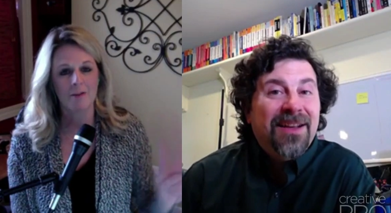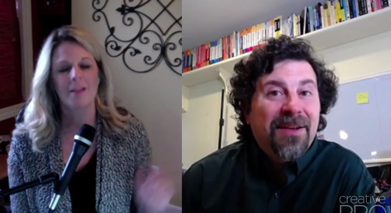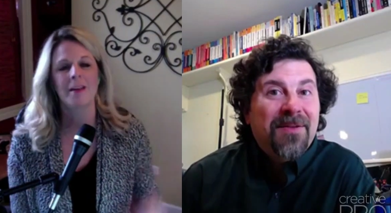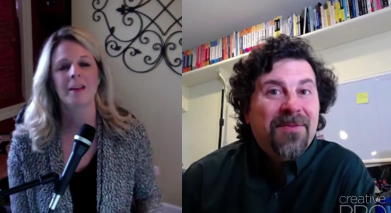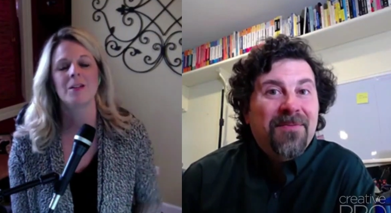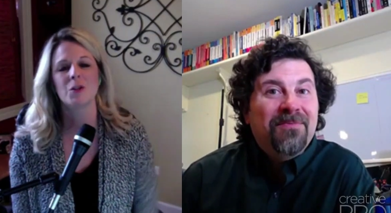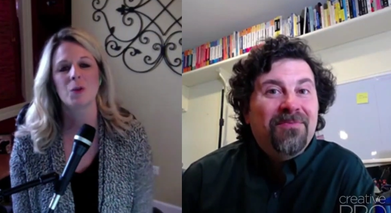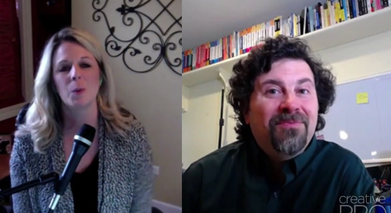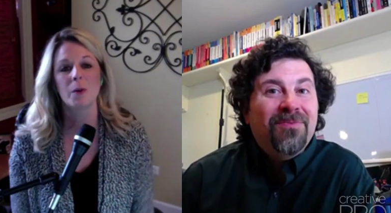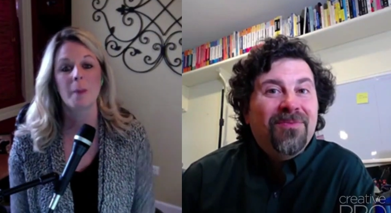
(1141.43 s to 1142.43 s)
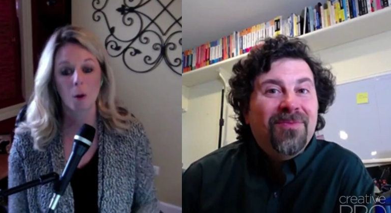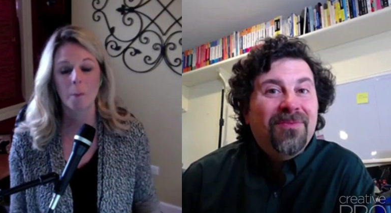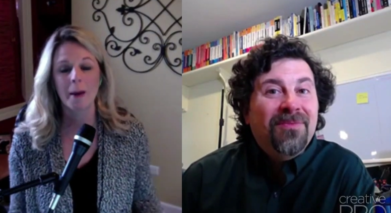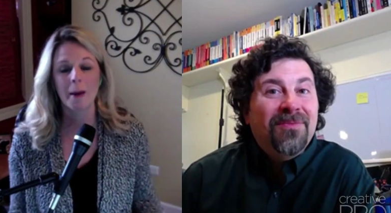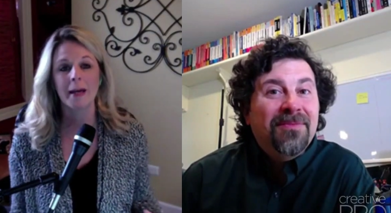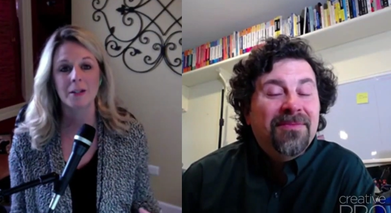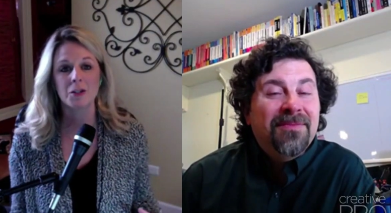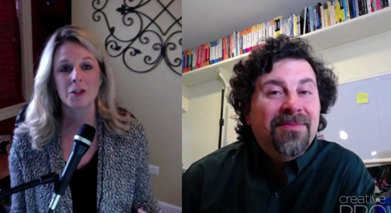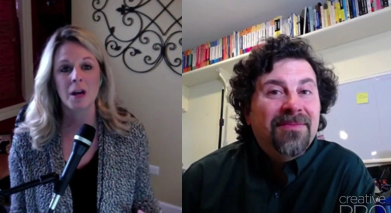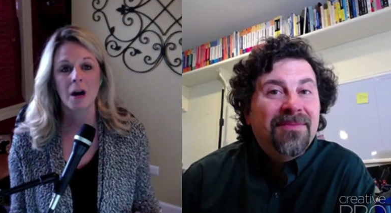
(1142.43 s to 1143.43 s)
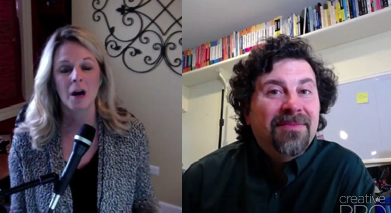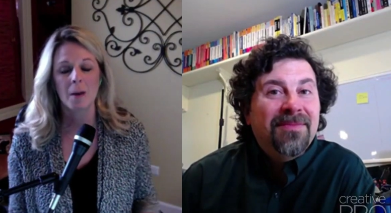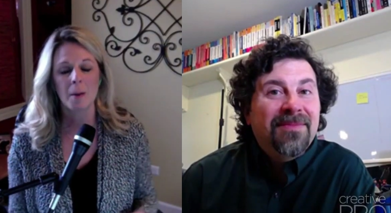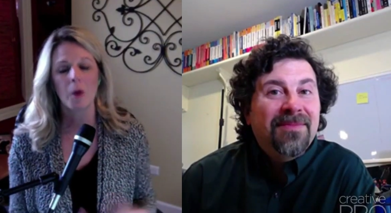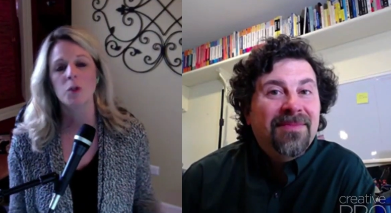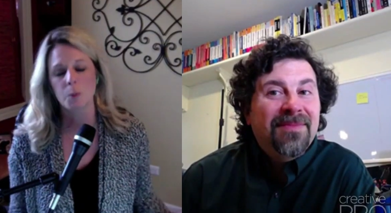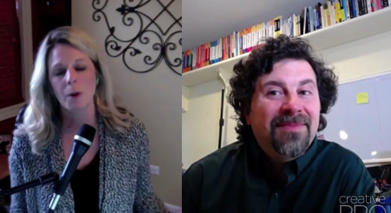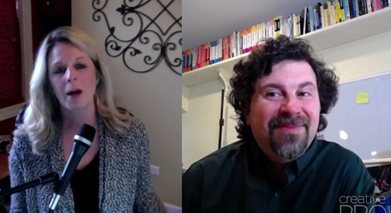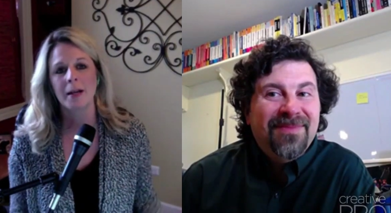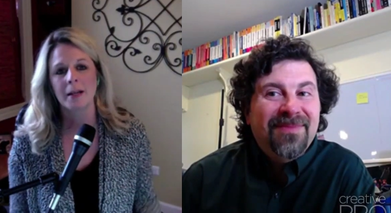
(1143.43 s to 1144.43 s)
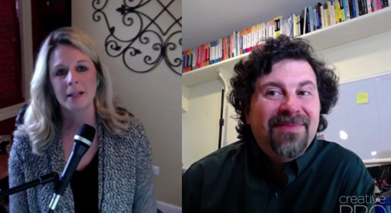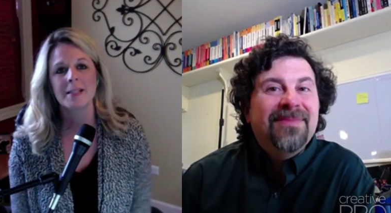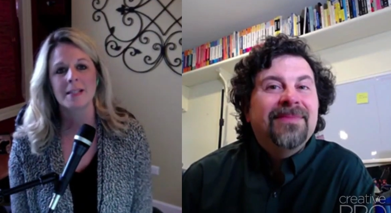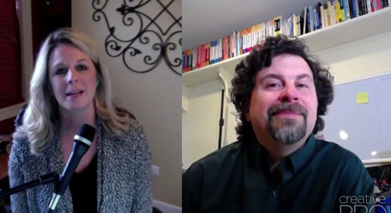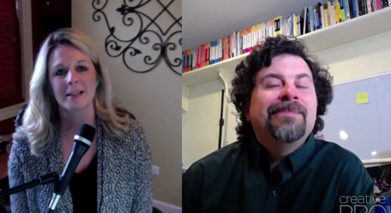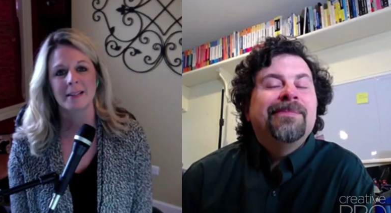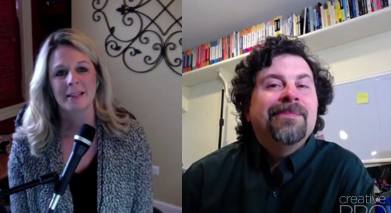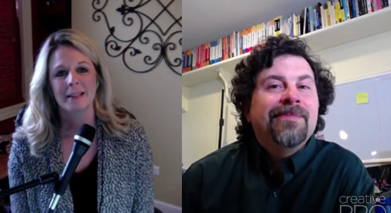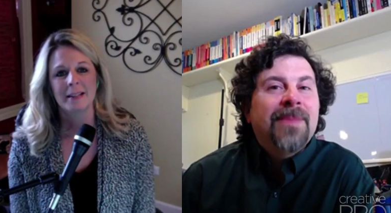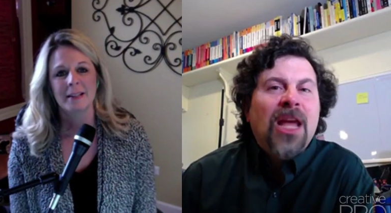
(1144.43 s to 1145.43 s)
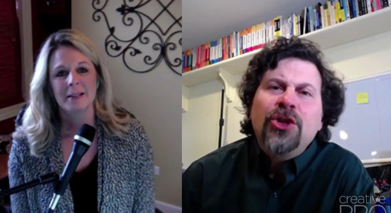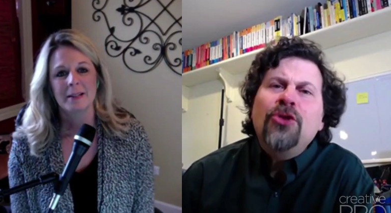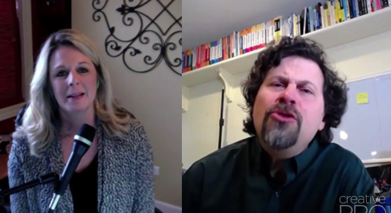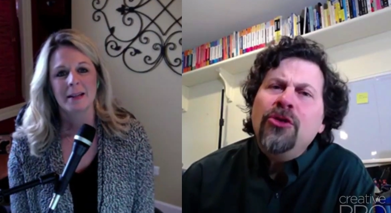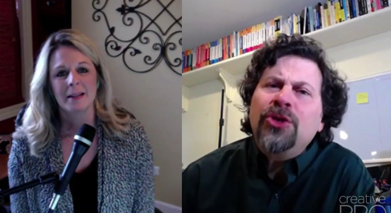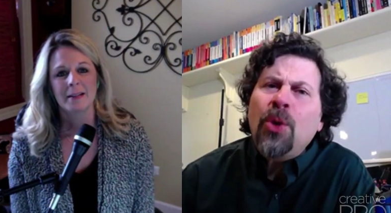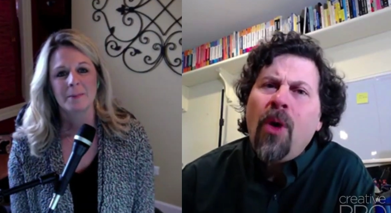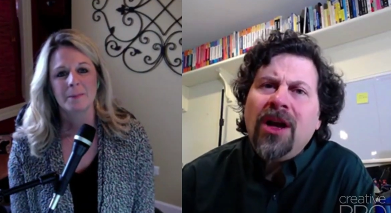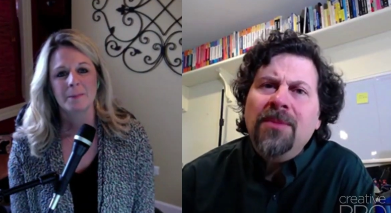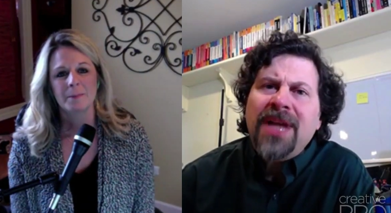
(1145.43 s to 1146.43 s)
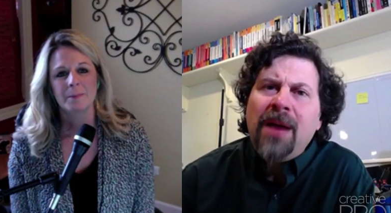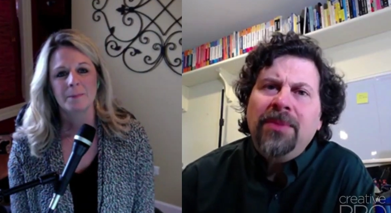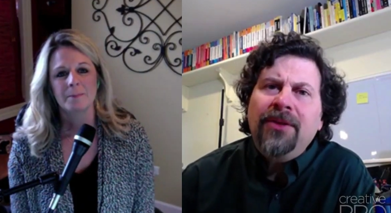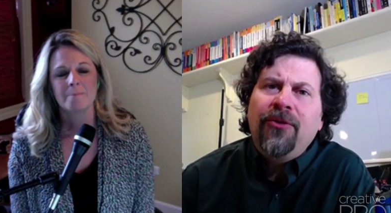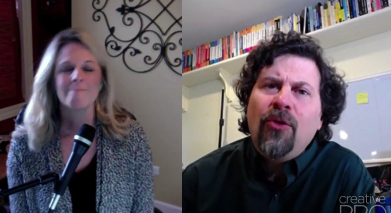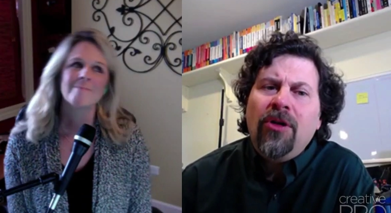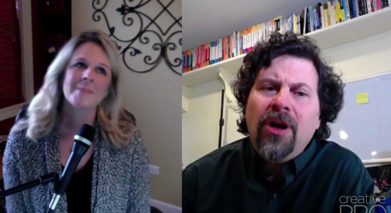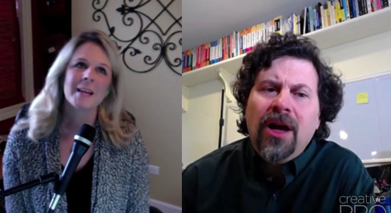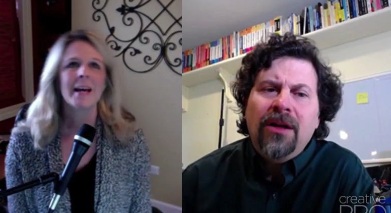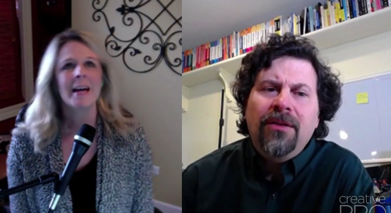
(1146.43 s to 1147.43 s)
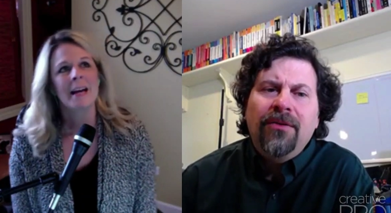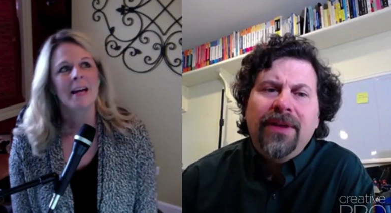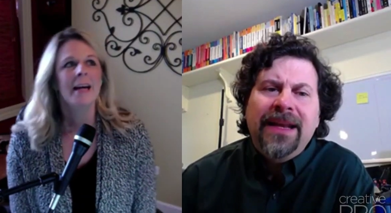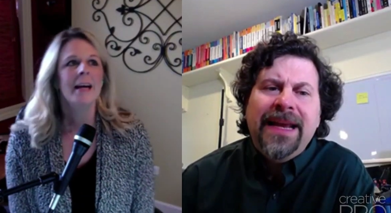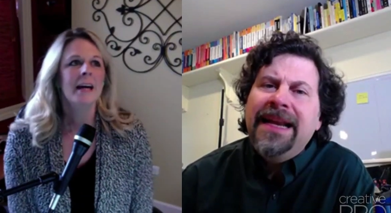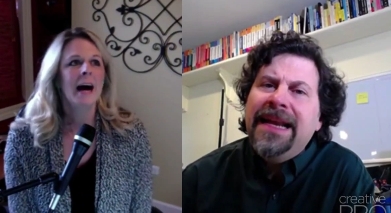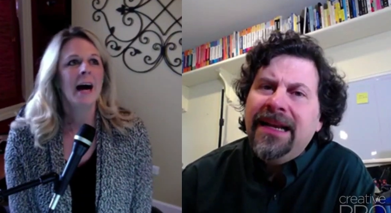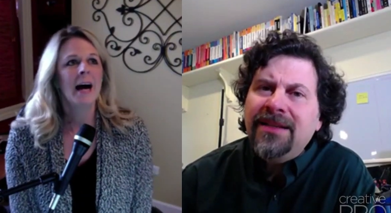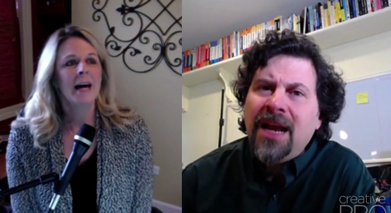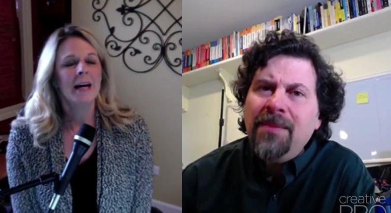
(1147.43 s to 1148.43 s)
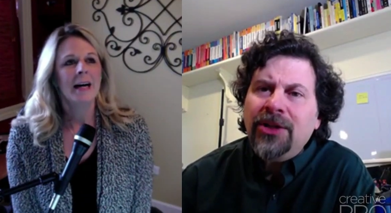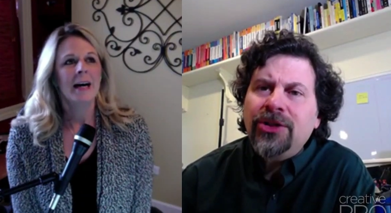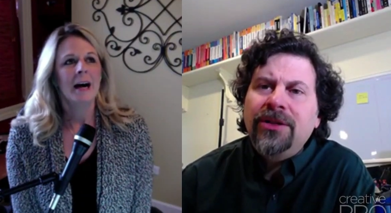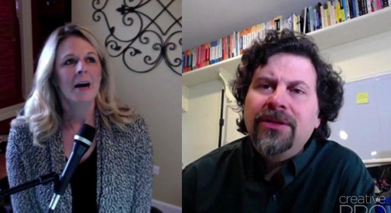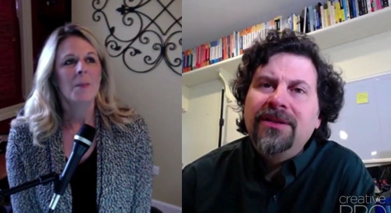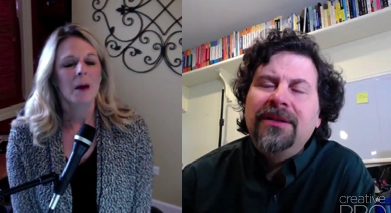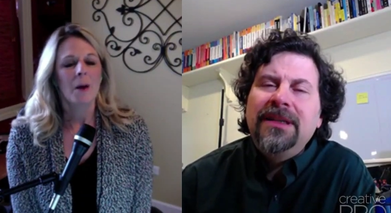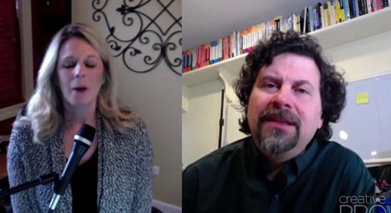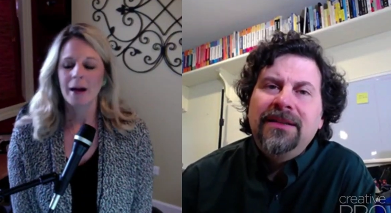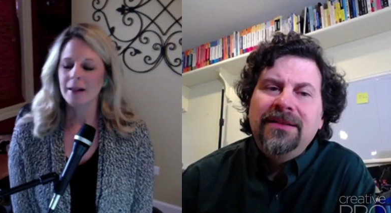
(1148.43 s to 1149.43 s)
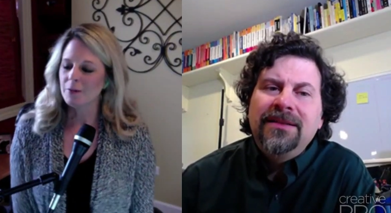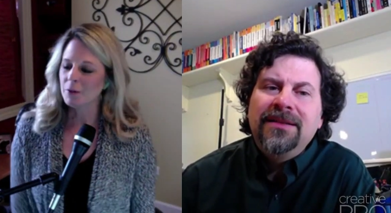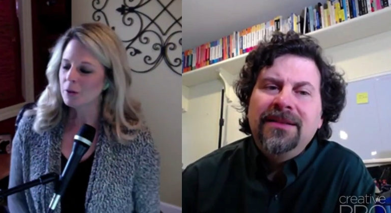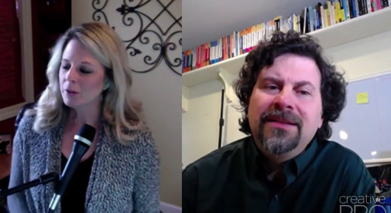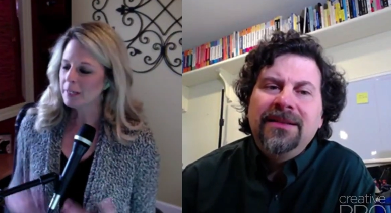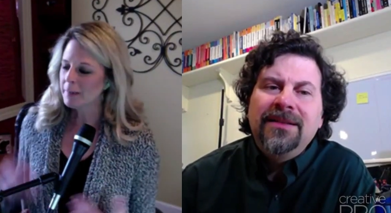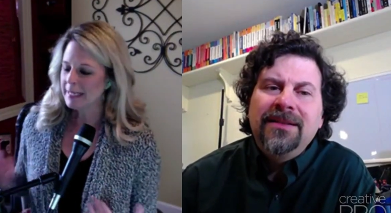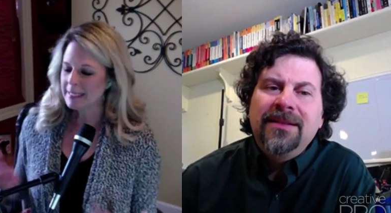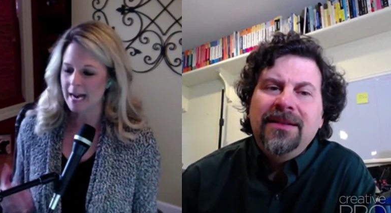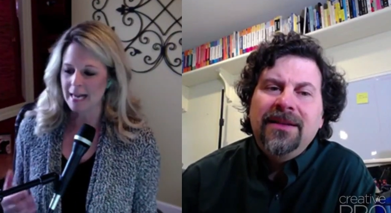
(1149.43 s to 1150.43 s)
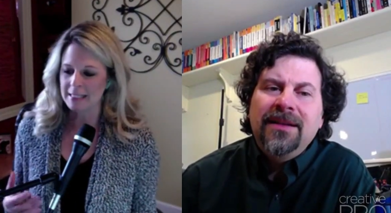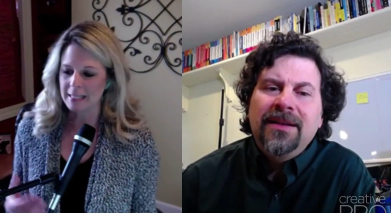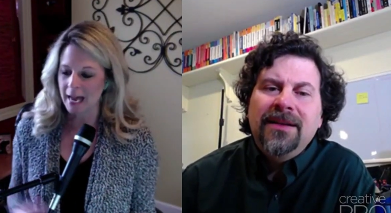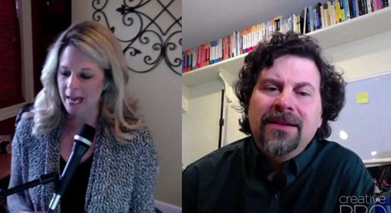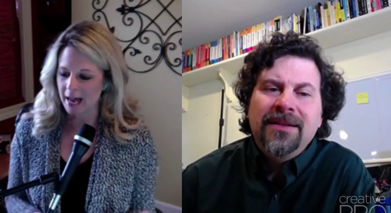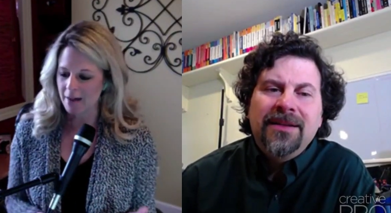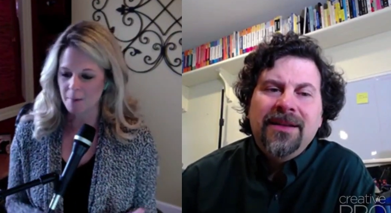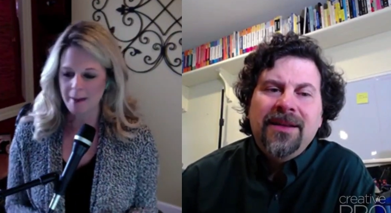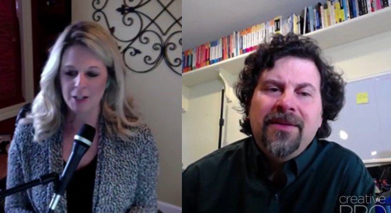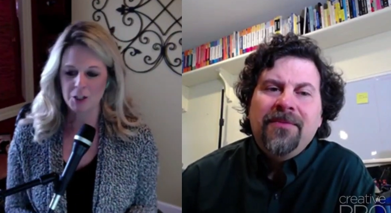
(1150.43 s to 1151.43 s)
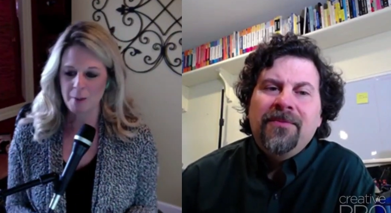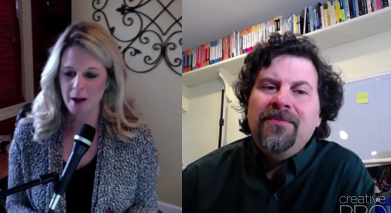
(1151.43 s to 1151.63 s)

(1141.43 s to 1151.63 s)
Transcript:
Speaker 1: everything into the window, my whole page, my whole spread in InDesign.
Speaker 2: Do you use a Wacom tablet for in InDesign much?
Speaker 1: Well, if you look at my desk, I have a Magic